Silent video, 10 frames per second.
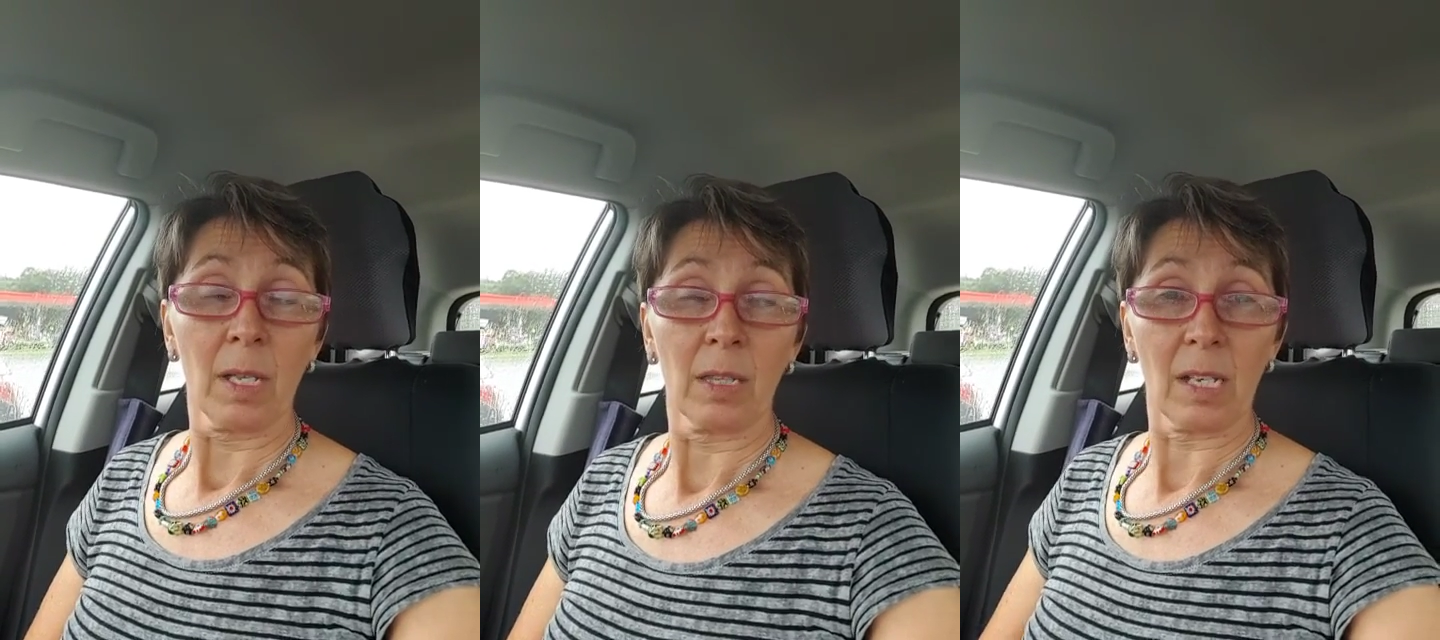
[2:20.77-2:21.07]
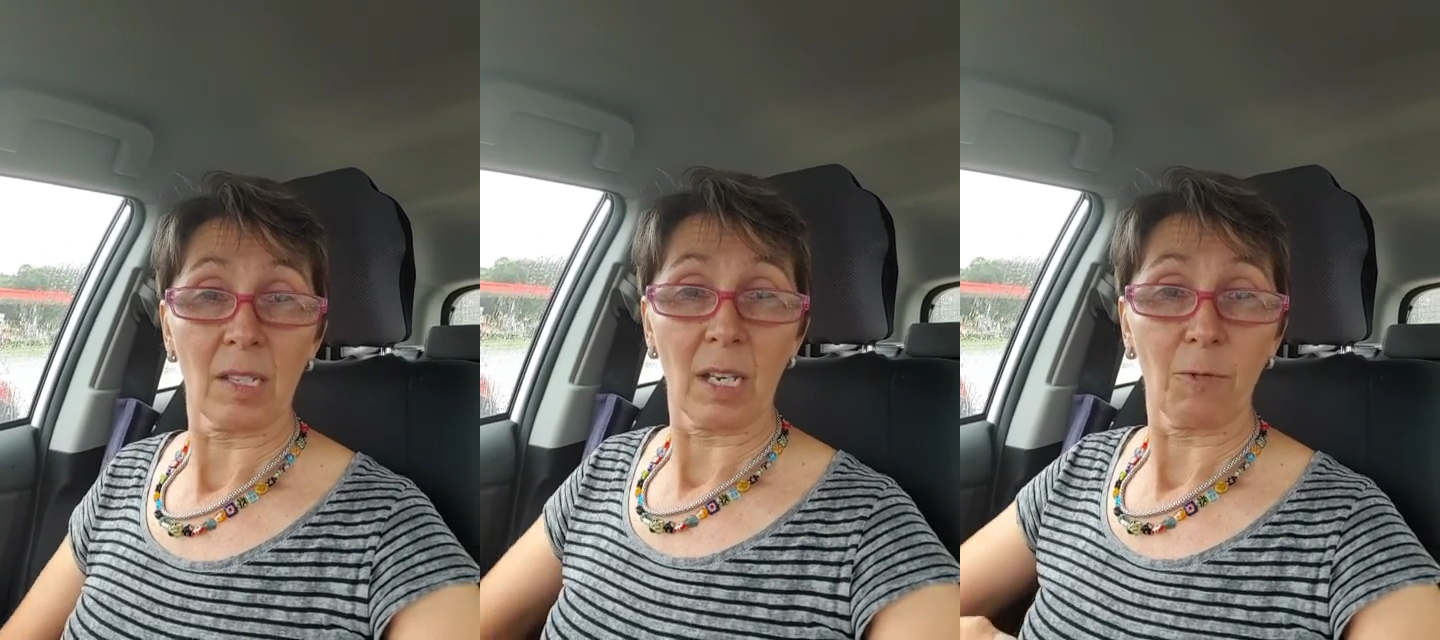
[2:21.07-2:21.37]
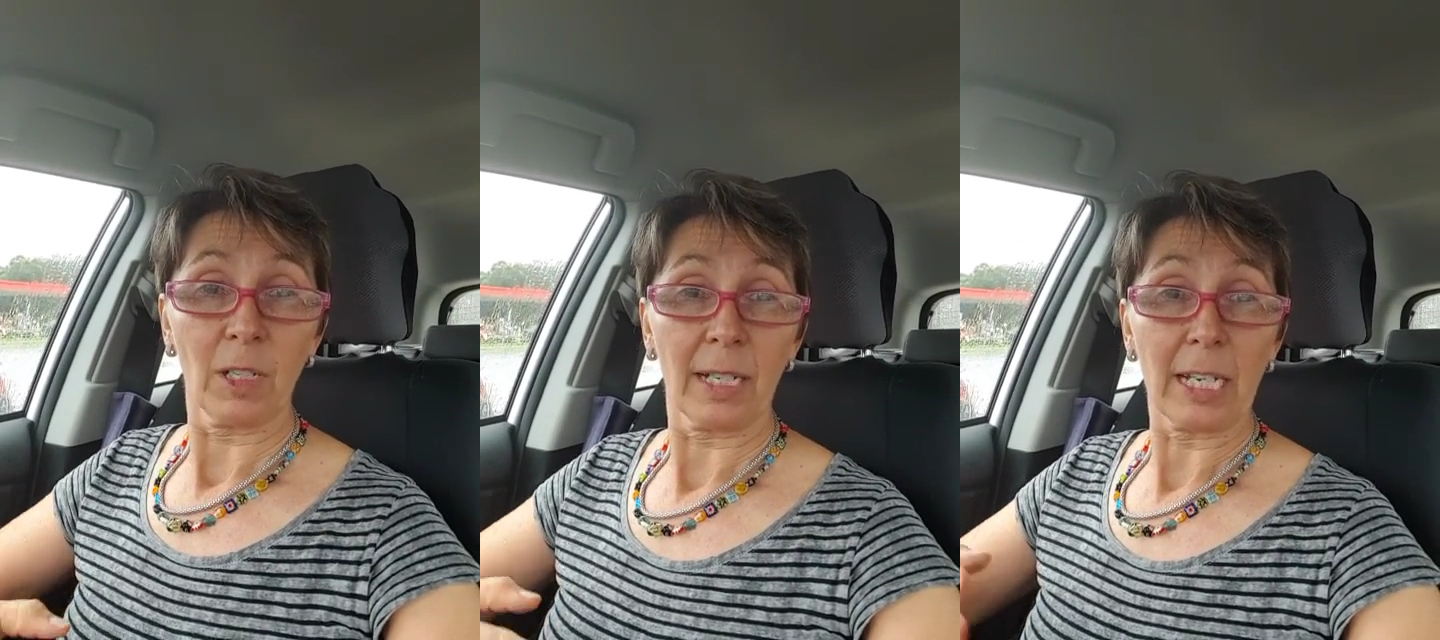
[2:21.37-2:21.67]
there's
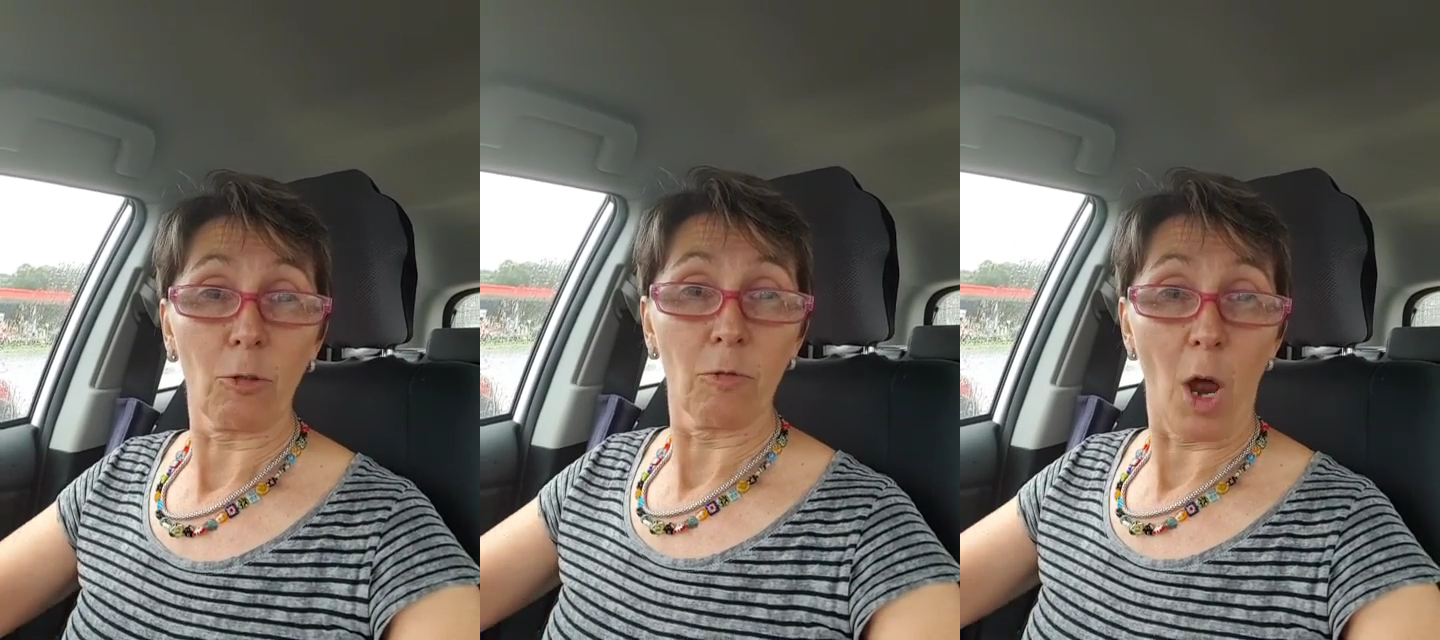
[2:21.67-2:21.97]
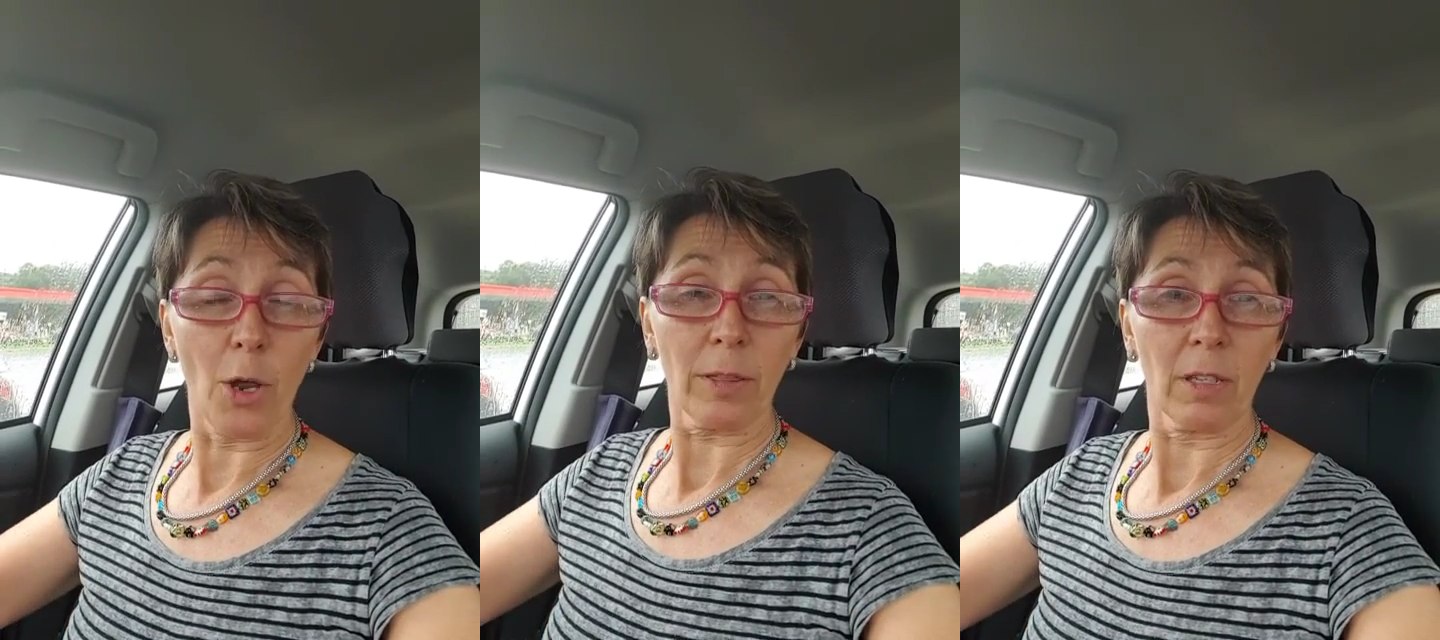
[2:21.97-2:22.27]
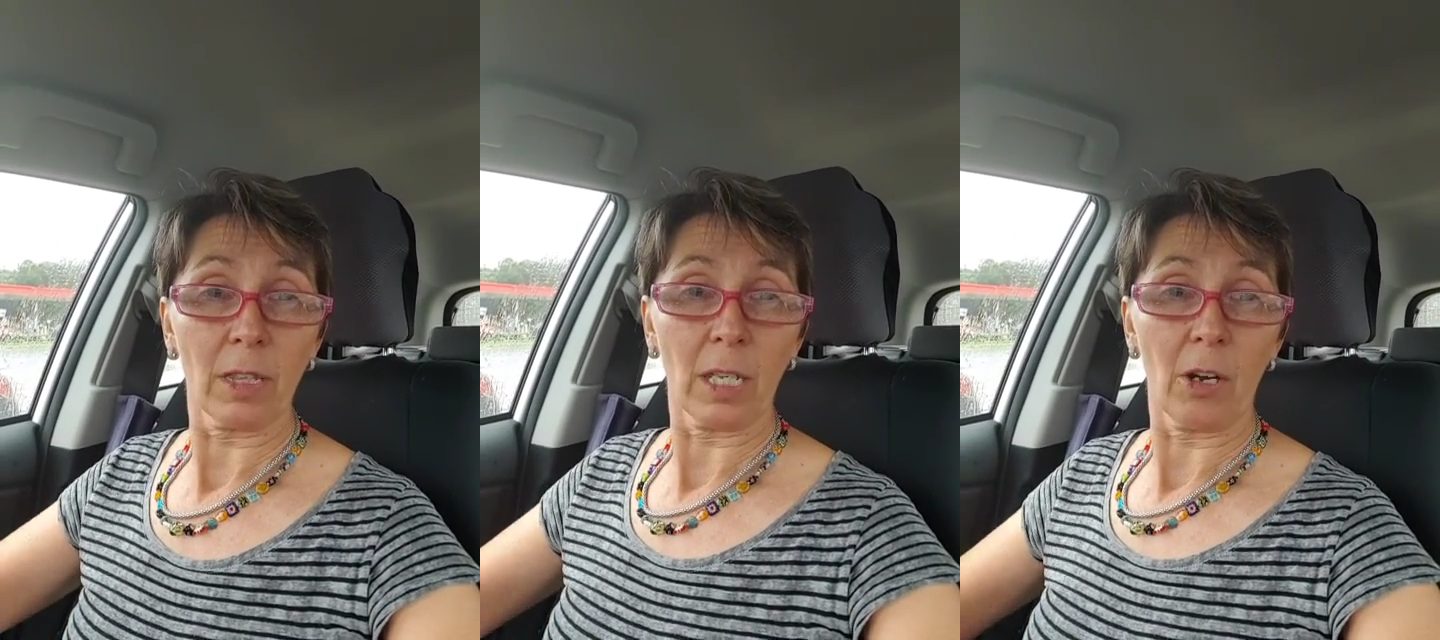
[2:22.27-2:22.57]
definitely growth
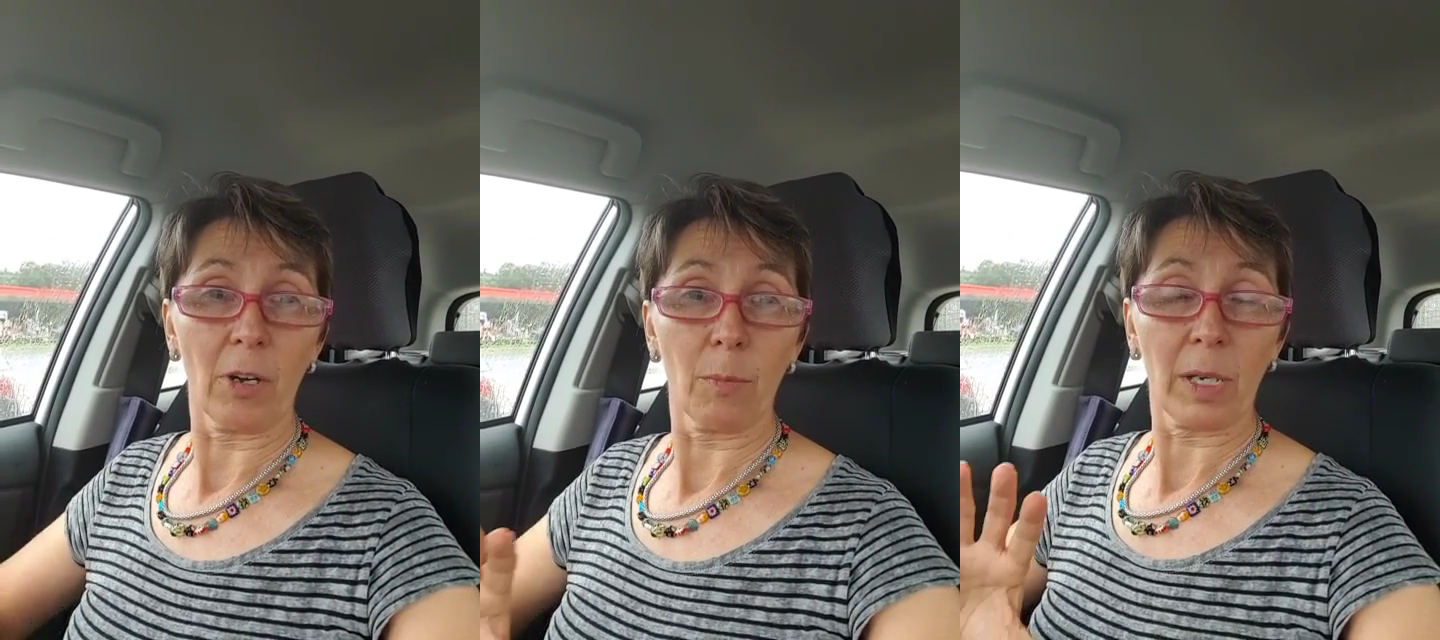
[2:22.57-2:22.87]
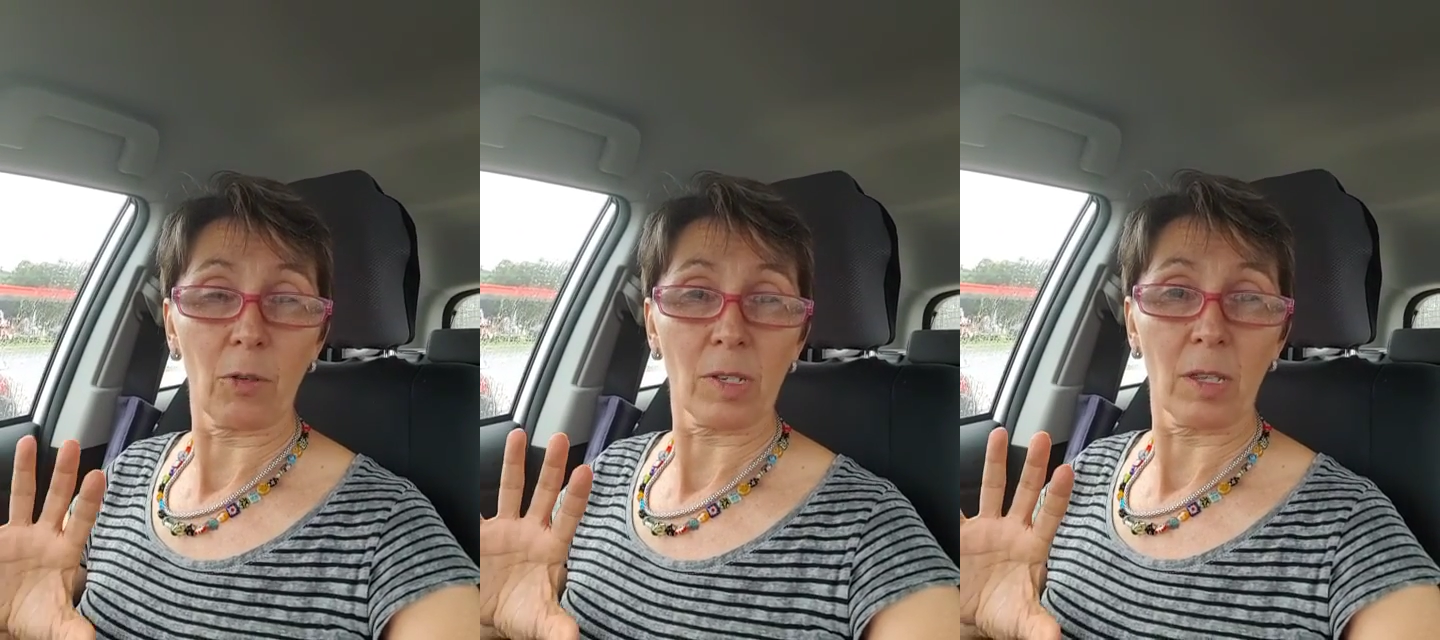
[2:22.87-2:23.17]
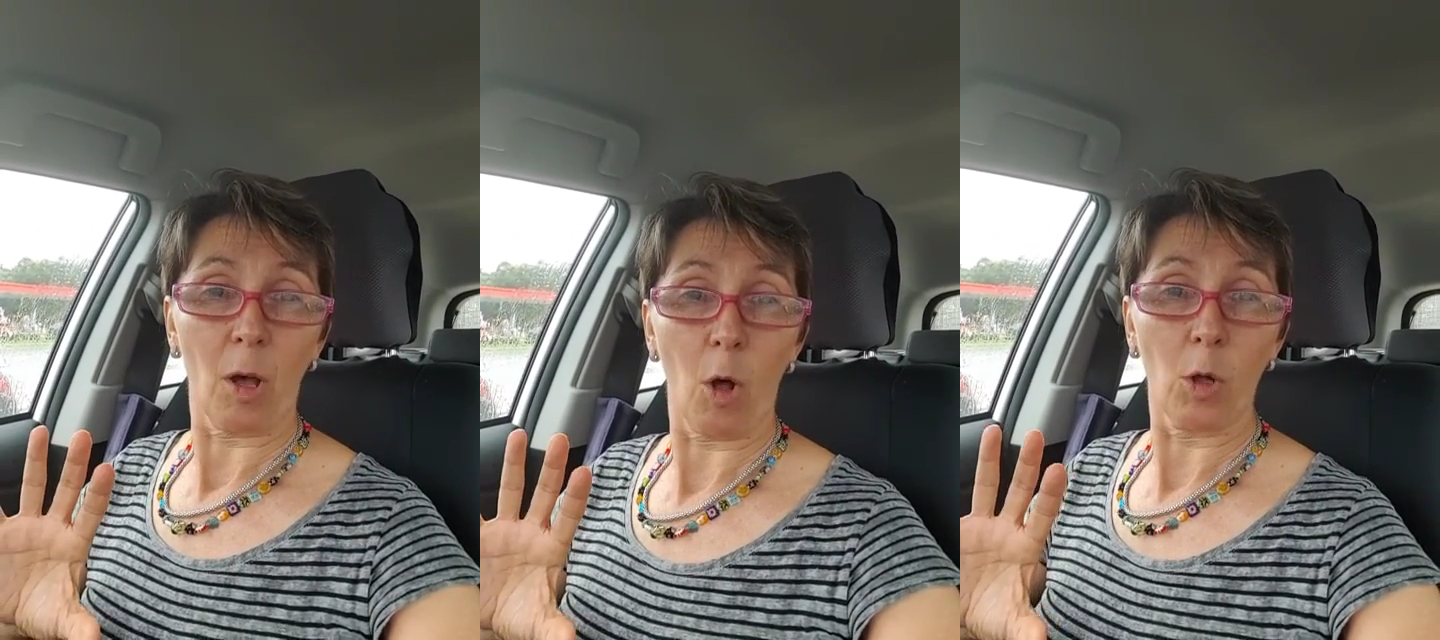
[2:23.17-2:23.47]
in the area because
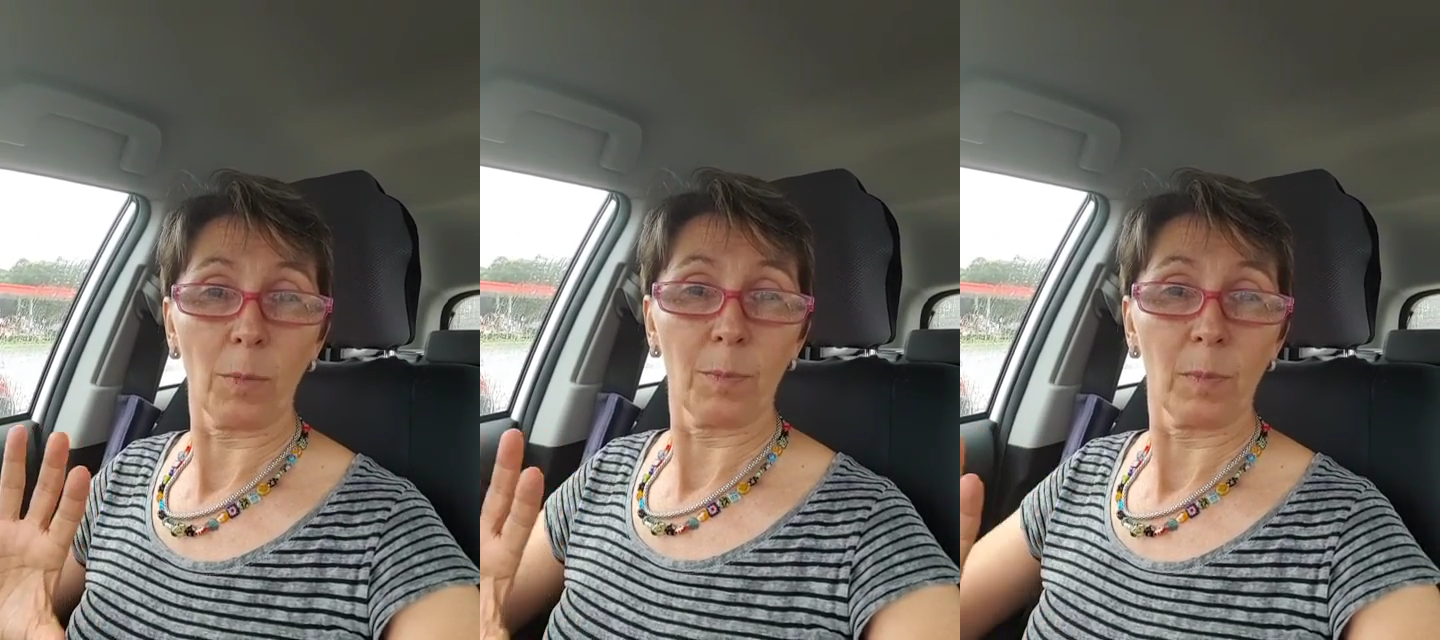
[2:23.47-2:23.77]
the whole